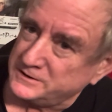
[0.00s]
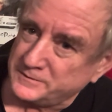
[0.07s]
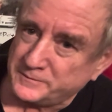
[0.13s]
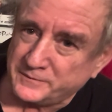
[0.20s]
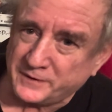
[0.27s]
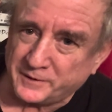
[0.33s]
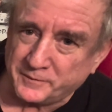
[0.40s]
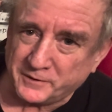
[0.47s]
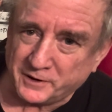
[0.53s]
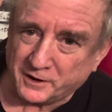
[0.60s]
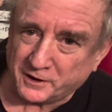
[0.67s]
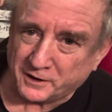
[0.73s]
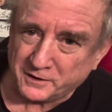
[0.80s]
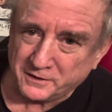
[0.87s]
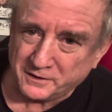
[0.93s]
Maybe,
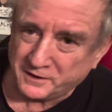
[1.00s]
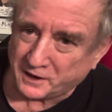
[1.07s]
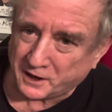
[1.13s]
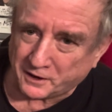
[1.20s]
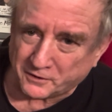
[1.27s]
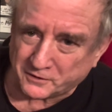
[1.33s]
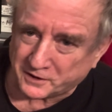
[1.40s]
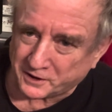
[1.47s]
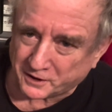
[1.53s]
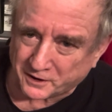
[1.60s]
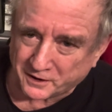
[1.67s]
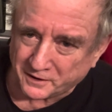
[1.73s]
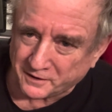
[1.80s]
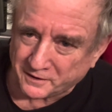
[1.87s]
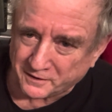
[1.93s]
I don't care.
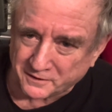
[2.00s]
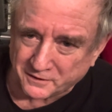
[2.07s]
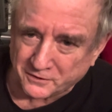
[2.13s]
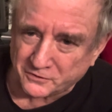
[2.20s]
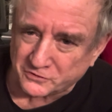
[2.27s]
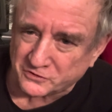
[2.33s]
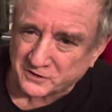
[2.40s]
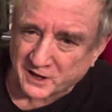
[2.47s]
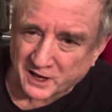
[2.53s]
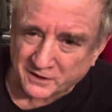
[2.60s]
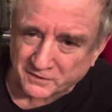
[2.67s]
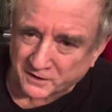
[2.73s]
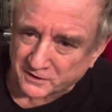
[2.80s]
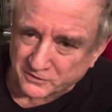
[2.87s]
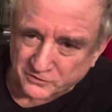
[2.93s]
Use 10
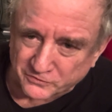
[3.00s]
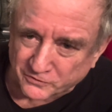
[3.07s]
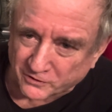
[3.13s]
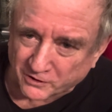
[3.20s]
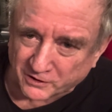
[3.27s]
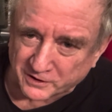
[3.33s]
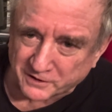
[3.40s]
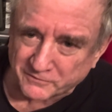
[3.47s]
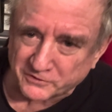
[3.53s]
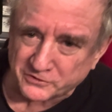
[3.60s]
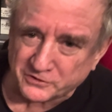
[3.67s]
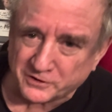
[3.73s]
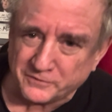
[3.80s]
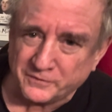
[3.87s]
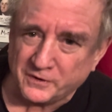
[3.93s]
letters for all I give a
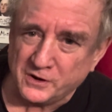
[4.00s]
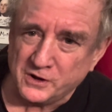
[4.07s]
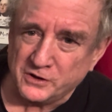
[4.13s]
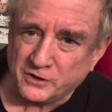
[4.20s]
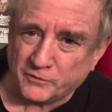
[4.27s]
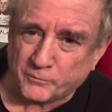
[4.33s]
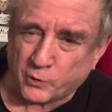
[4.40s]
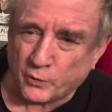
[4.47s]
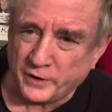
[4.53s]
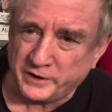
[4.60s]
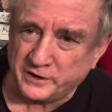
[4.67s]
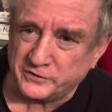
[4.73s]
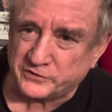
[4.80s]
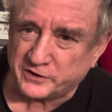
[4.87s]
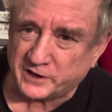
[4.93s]
shit. The point
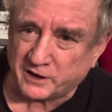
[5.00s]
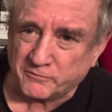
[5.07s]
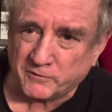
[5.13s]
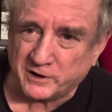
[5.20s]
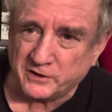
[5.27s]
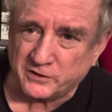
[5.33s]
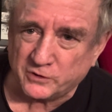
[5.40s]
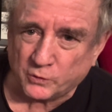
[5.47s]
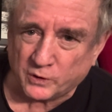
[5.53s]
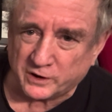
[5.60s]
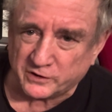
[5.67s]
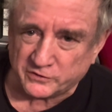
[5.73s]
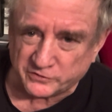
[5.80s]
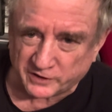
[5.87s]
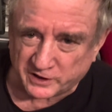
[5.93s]
is to get rid of the
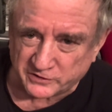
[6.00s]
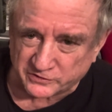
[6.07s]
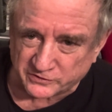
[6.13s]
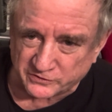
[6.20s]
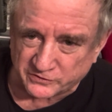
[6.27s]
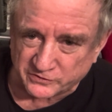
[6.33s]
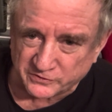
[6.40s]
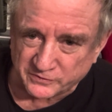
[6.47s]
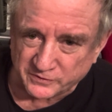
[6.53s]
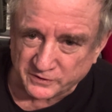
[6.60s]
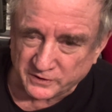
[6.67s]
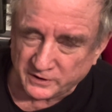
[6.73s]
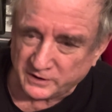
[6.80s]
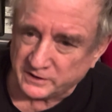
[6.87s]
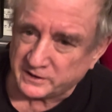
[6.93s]
organizations,
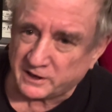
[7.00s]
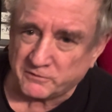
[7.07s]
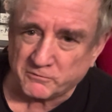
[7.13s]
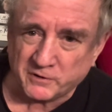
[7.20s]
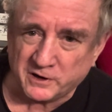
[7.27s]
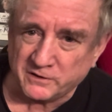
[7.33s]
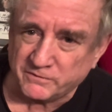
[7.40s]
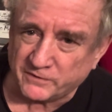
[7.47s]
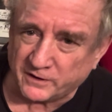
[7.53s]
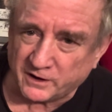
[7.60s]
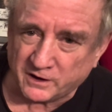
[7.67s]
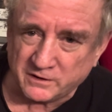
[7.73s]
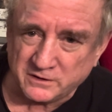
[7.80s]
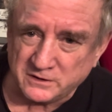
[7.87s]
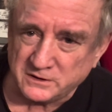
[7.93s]
get rid of
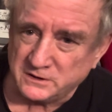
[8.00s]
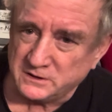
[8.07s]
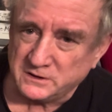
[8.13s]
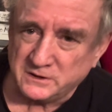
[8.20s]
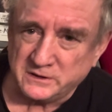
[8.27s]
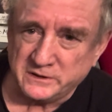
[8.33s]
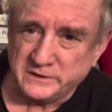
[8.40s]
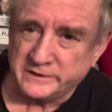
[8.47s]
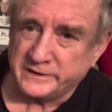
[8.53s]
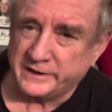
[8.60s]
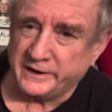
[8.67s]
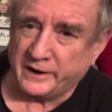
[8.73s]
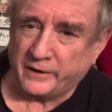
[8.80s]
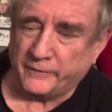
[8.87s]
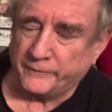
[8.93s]
the,
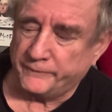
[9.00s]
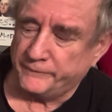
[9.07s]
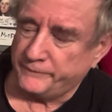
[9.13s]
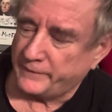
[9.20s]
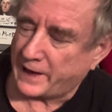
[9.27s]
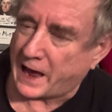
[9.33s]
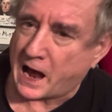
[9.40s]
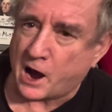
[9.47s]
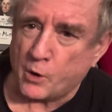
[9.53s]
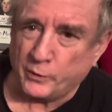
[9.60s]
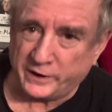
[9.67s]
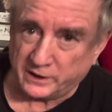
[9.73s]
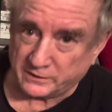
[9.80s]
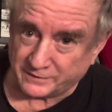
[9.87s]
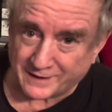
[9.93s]
how
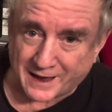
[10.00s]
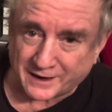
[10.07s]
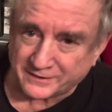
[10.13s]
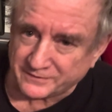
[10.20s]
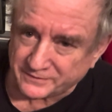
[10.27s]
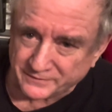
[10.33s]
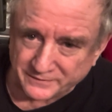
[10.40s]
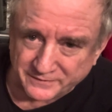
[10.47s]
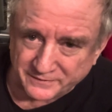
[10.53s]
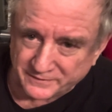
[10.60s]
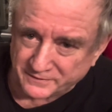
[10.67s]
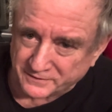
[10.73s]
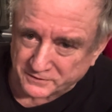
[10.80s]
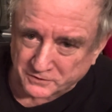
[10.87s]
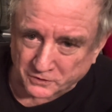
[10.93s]
we elect.
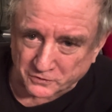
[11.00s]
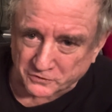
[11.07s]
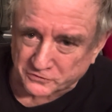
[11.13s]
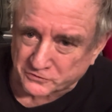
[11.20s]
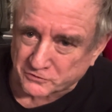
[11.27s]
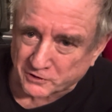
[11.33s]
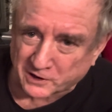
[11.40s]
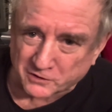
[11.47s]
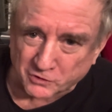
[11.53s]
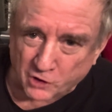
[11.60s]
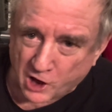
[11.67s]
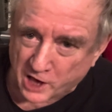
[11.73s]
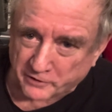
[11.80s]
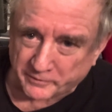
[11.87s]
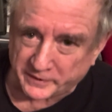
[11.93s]
Go to strict
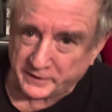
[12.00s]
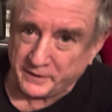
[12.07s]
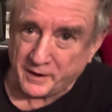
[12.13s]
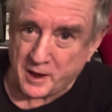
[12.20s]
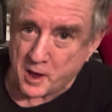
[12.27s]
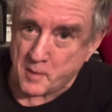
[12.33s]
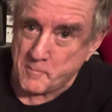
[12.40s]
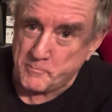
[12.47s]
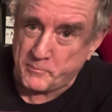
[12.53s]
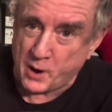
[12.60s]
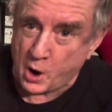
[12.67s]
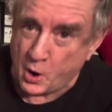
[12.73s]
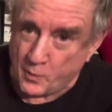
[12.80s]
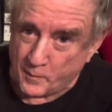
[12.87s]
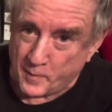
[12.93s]
lottery.
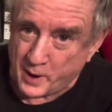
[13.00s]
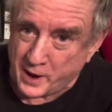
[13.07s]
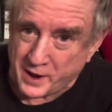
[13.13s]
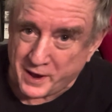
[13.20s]
Boom.